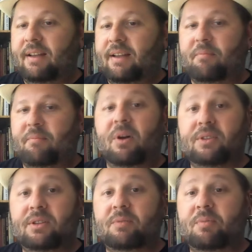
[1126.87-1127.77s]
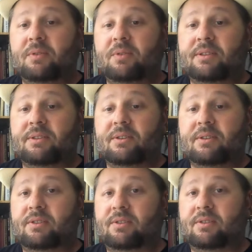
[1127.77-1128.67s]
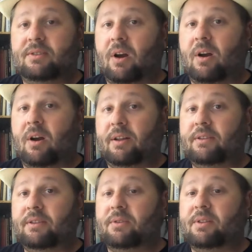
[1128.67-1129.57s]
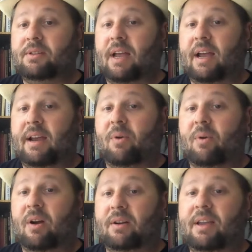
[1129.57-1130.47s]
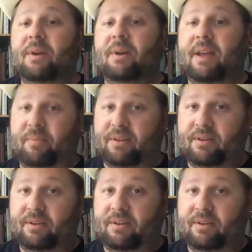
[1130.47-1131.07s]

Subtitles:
most of the protesters started to go to the sidewalk. Then what happened?